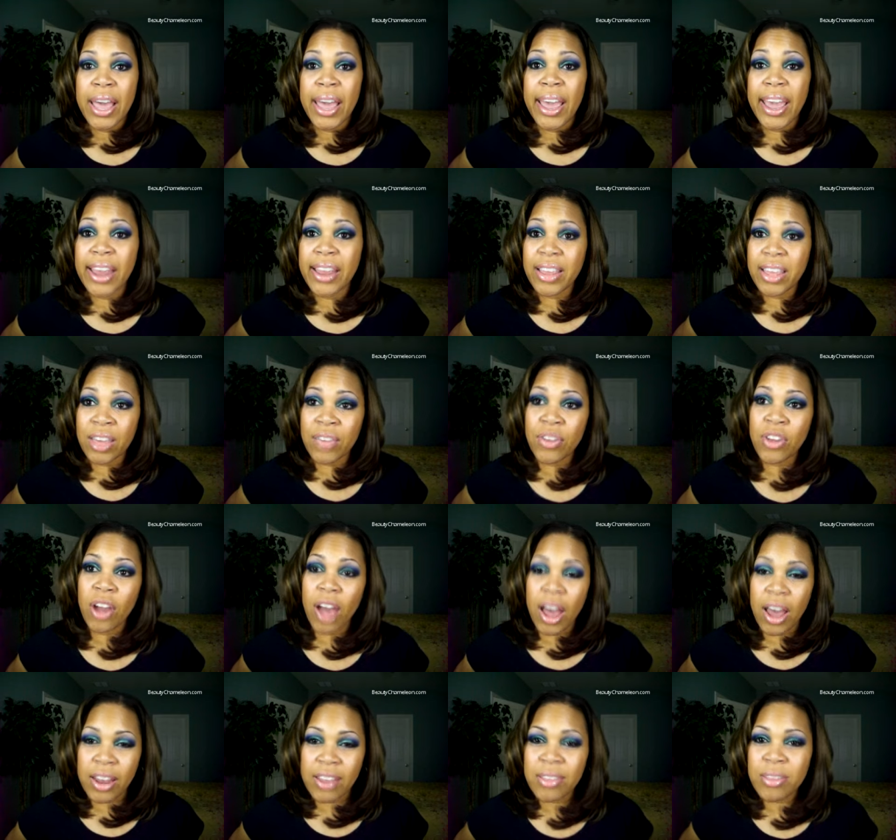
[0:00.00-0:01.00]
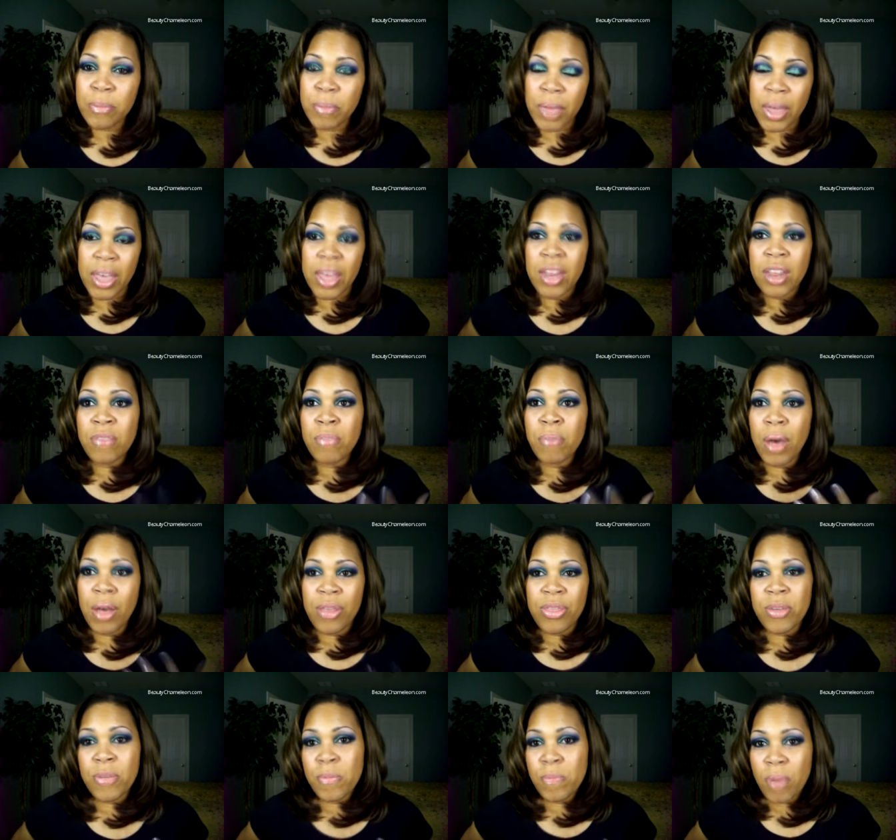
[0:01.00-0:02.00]
and give your honest opinion
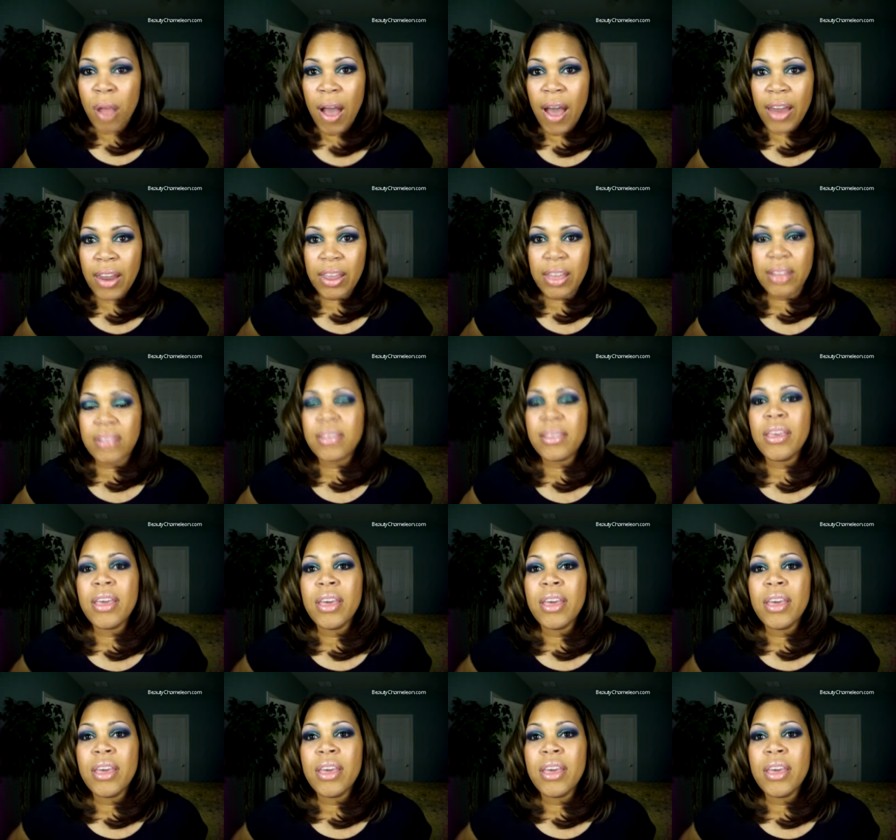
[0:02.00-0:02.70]
about their product.